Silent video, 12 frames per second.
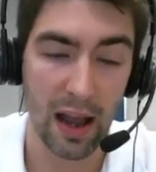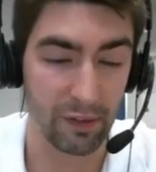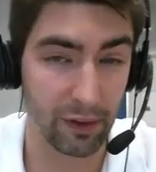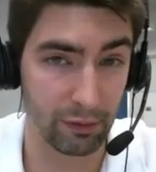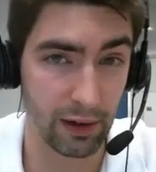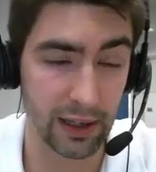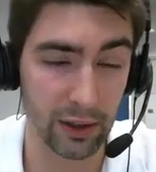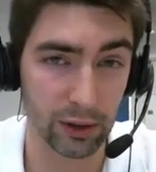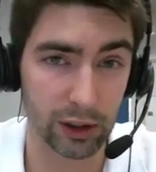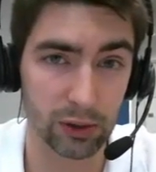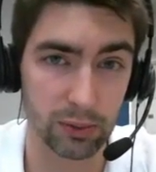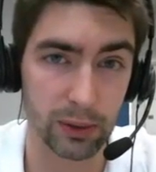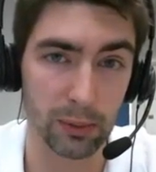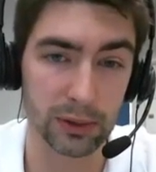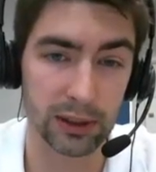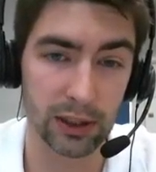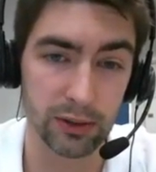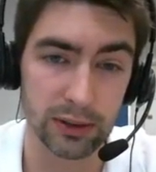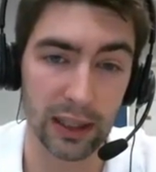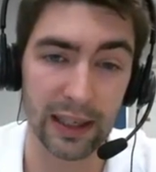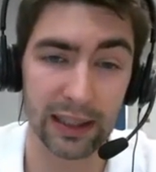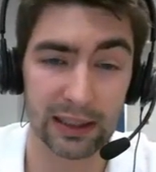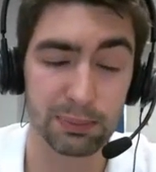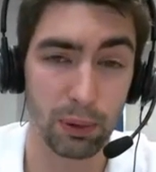If you're really not sure what you want to use,
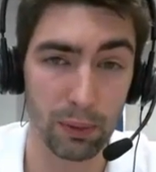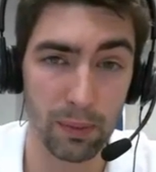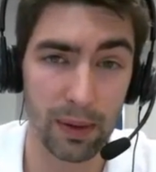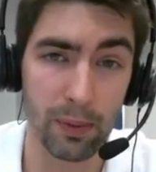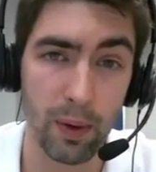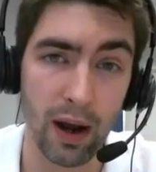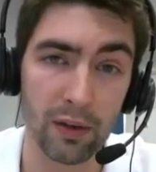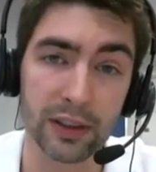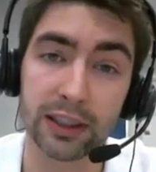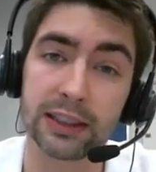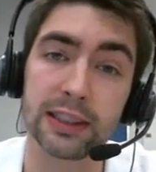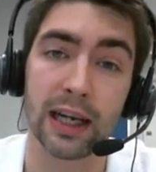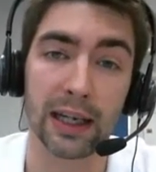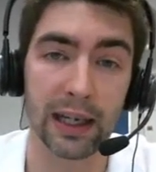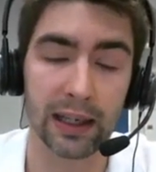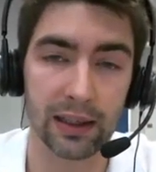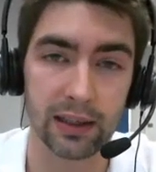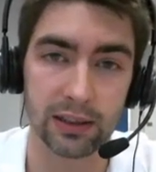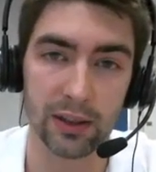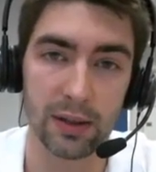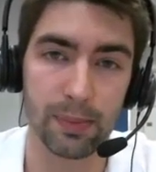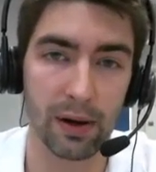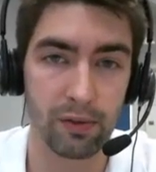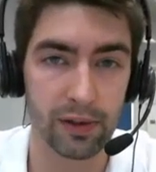it's probably worth just checking, doing
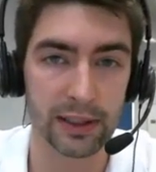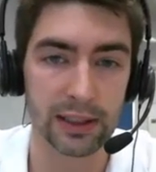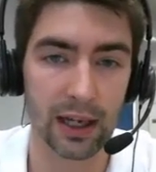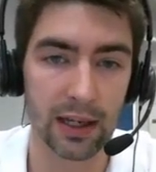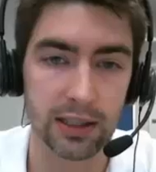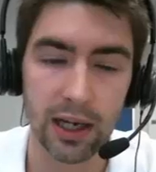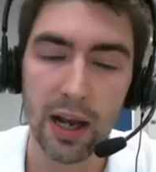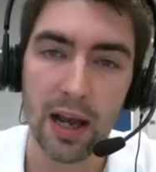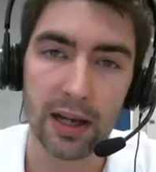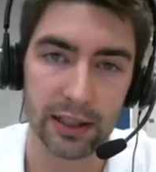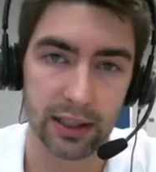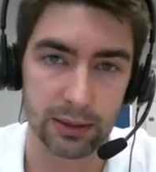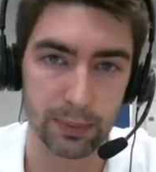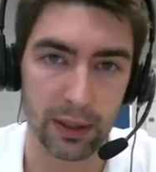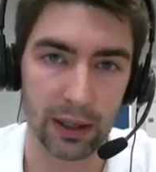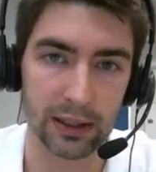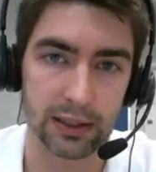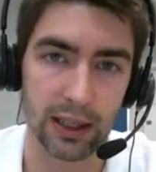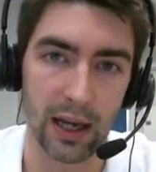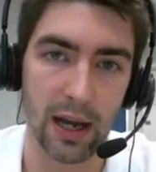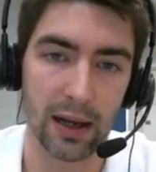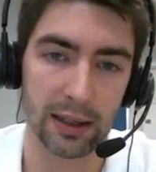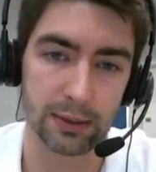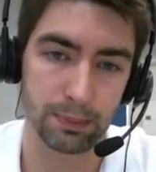a bit of research, just because
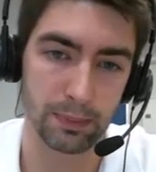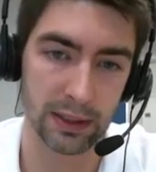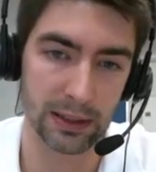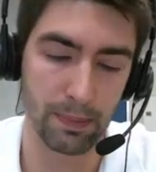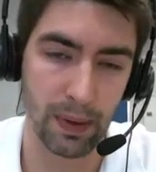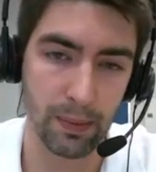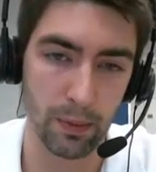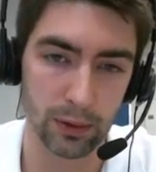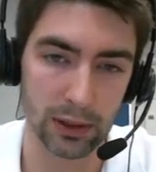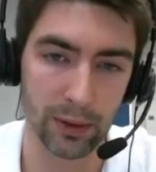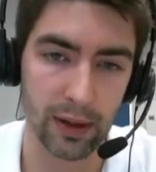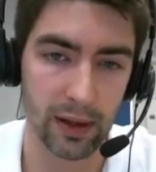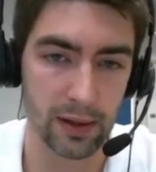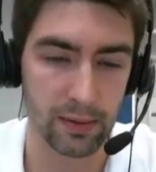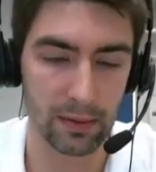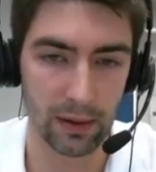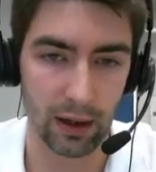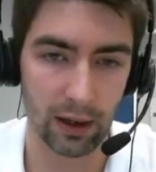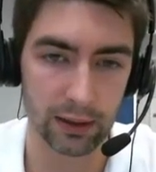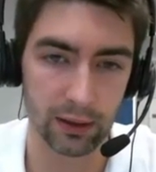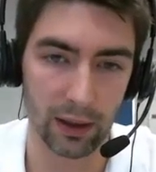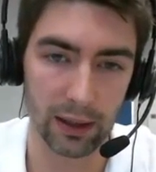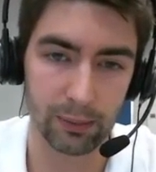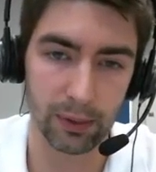there's a bit more to it than I
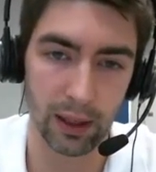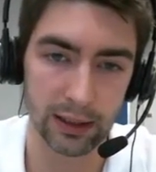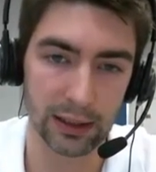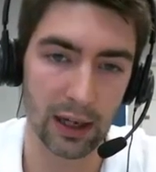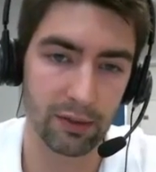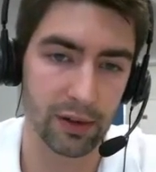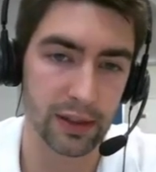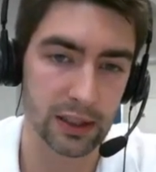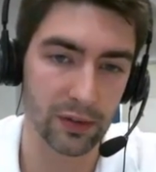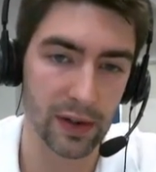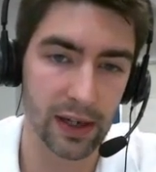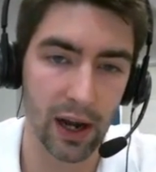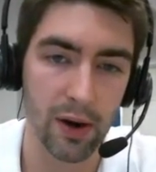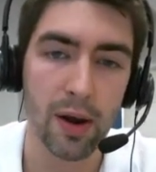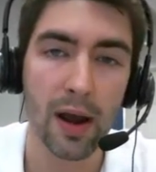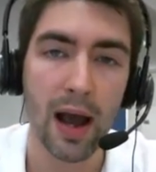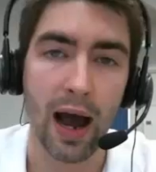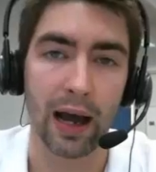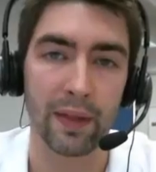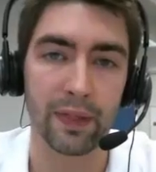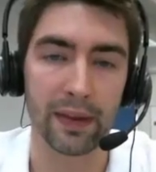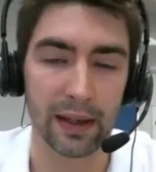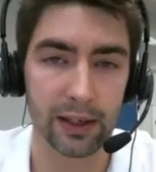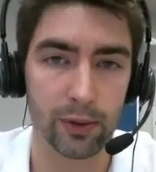would like to cover in this video,
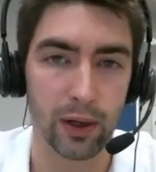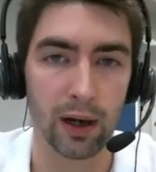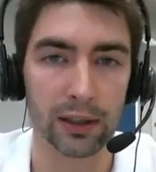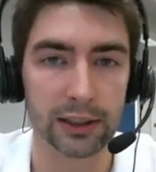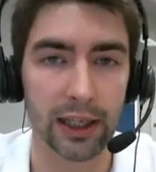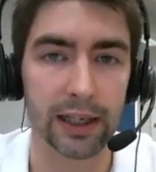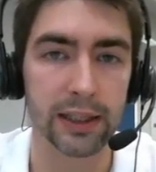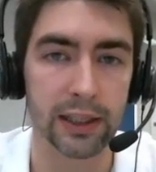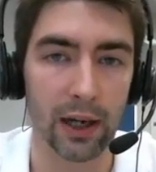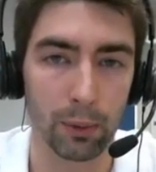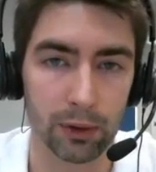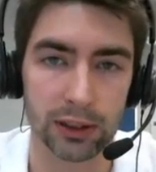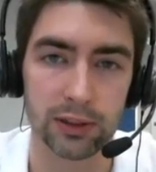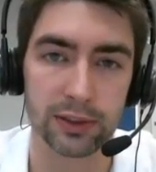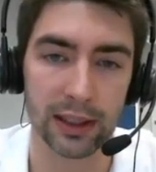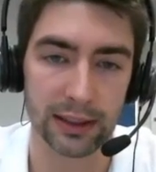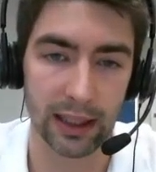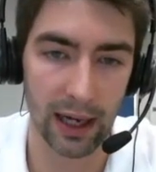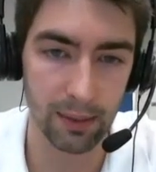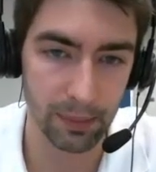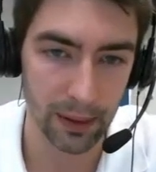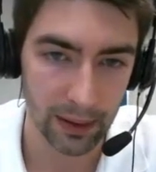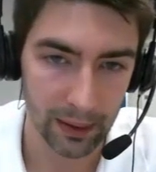and you can't change it once you've set it up.